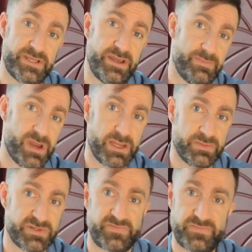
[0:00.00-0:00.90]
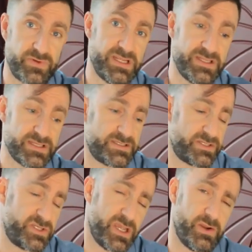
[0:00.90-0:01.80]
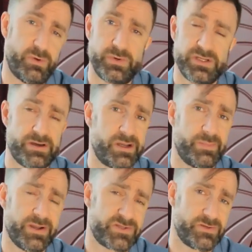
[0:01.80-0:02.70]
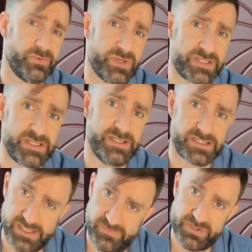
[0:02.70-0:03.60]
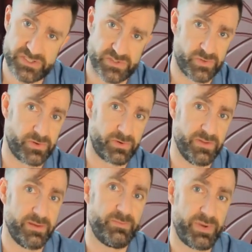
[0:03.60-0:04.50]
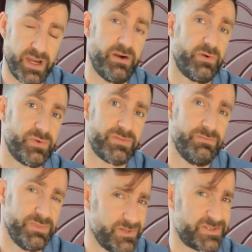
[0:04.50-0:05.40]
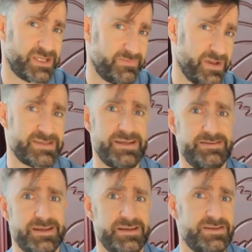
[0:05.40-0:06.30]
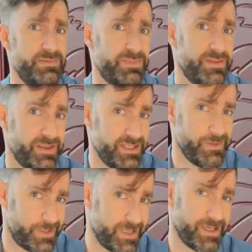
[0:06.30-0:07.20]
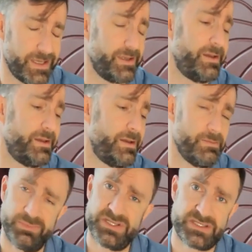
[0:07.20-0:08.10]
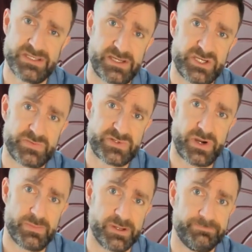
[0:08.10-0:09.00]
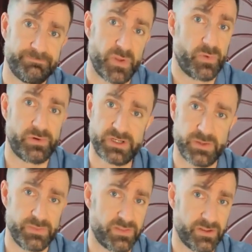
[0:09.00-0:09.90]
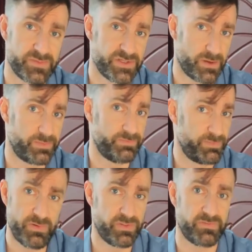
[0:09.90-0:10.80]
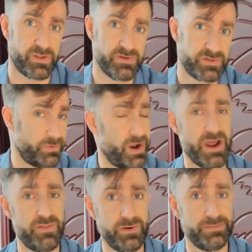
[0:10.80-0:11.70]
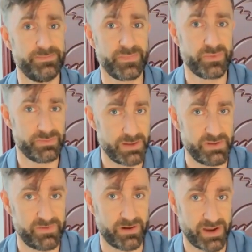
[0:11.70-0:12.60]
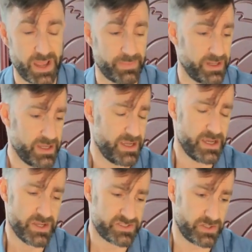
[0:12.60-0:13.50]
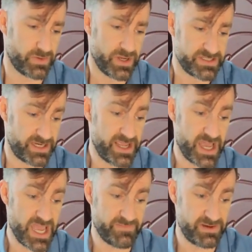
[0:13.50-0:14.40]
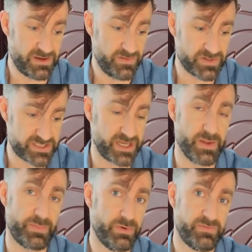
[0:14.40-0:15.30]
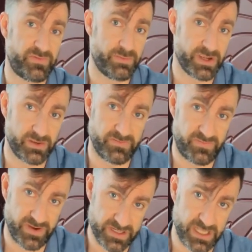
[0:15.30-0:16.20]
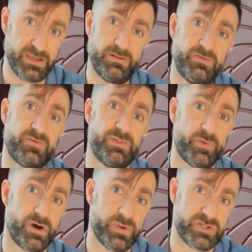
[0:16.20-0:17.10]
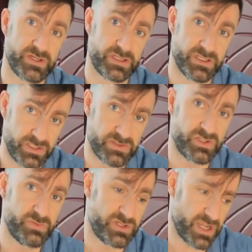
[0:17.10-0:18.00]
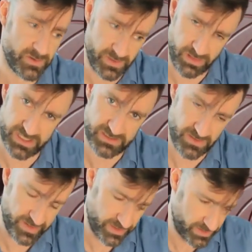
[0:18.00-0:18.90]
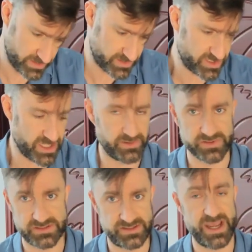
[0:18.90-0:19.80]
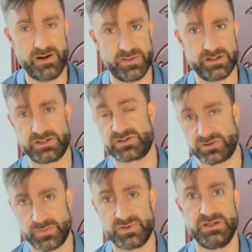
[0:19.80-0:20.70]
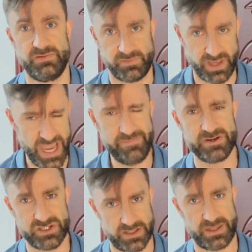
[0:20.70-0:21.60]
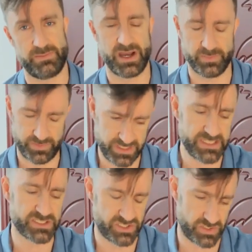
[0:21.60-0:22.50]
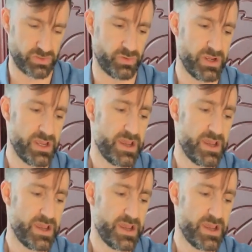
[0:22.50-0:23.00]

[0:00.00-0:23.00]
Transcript: time. My name is Freed. This is a channel where we talk about certain whiskeys, give them a score, and then pair it with music. If that sounds like something that you dig, please consider subscribing or give me a thumbs up. Both of those, or either, would make me very happy. So, today I have another sample from my good friend Hill from the What We Drinkin' YouTube channel. I'll link to their channels down in the description. If you haven't checked them out, please do.